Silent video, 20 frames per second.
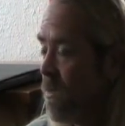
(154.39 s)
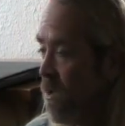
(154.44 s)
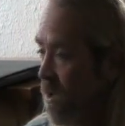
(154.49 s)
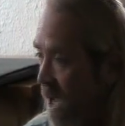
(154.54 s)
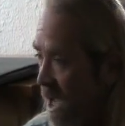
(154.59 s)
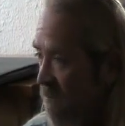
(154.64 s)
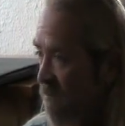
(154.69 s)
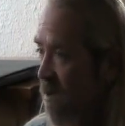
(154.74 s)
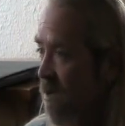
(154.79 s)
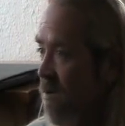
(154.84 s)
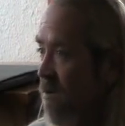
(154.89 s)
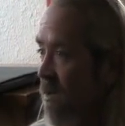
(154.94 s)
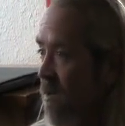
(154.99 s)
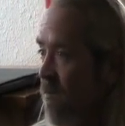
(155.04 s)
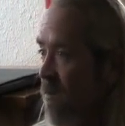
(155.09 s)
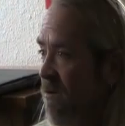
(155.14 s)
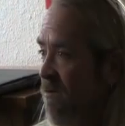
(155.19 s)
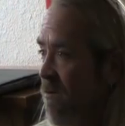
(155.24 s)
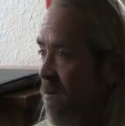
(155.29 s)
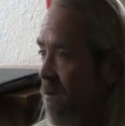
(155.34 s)
You have to do
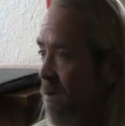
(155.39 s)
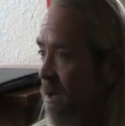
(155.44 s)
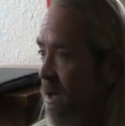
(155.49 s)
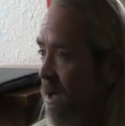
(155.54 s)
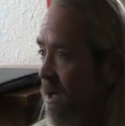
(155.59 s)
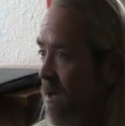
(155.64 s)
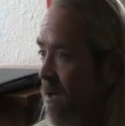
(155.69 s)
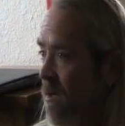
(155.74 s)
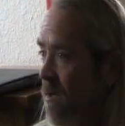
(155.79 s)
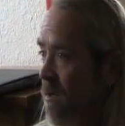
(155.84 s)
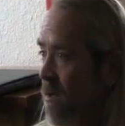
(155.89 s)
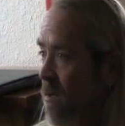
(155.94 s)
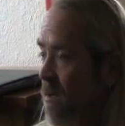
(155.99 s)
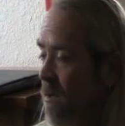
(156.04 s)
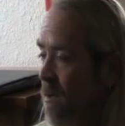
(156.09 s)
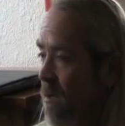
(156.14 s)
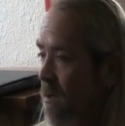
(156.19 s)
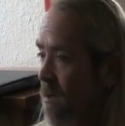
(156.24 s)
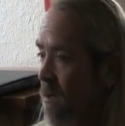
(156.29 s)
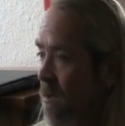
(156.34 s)

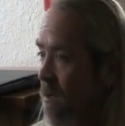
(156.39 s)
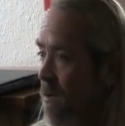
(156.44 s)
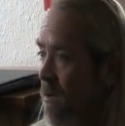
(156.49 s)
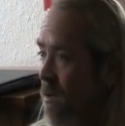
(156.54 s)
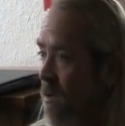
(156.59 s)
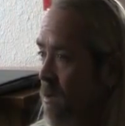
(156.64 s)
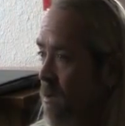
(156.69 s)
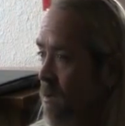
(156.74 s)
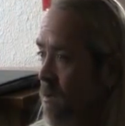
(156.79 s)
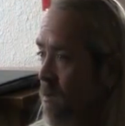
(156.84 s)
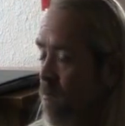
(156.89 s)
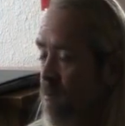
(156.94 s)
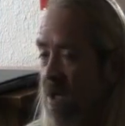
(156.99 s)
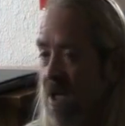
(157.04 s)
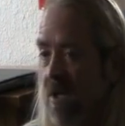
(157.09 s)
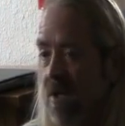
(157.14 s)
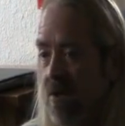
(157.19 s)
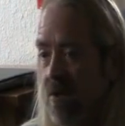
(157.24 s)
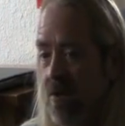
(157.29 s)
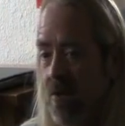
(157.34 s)
that
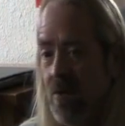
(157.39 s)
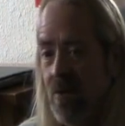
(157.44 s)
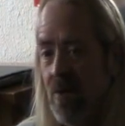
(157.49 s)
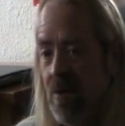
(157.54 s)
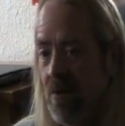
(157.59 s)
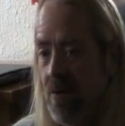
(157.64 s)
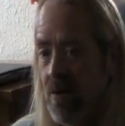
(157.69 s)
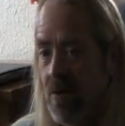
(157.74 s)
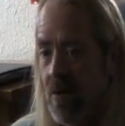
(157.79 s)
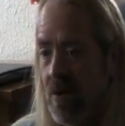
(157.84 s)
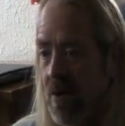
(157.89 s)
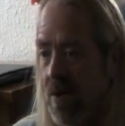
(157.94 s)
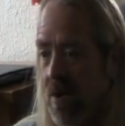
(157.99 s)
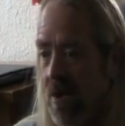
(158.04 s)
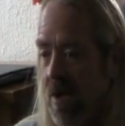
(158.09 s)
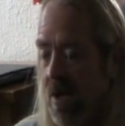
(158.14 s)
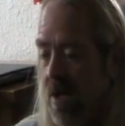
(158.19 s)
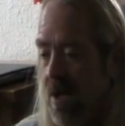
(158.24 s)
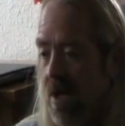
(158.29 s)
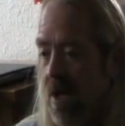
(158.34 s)
because there's
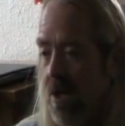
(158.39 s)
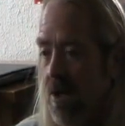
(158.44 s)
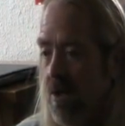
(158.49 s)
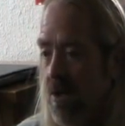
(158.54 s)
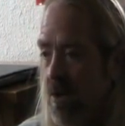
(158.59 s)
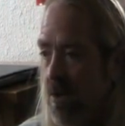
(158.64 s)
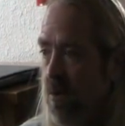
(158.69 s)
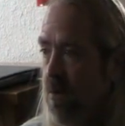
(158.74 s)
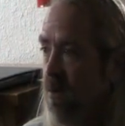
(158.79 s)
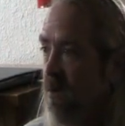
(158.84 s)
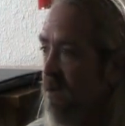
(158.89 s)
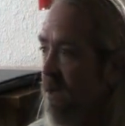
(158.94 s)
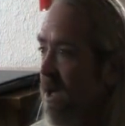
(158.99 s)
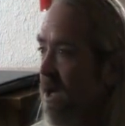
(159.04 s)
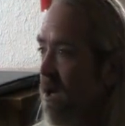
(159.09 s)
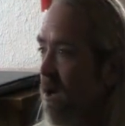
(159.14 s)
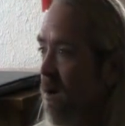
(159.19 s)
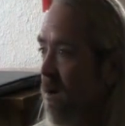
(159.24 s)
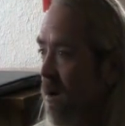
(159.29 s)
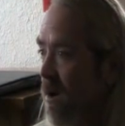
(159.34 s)
a new
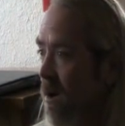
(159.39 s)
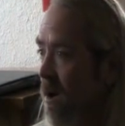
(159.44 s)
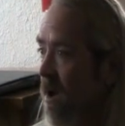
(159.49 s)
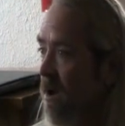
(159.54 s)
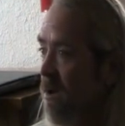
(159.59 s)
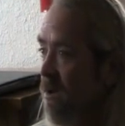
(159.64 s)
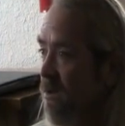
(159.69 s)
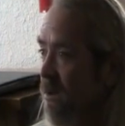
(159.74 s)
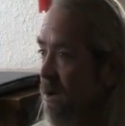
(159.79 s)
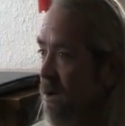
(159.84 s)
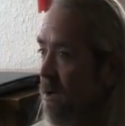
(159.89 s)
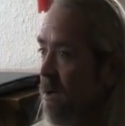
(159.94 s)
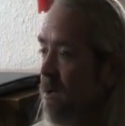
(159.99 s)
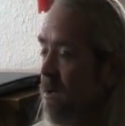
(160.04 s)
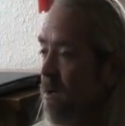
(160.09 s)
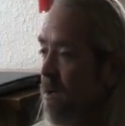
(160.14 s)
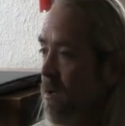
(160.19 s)
thing going on in there.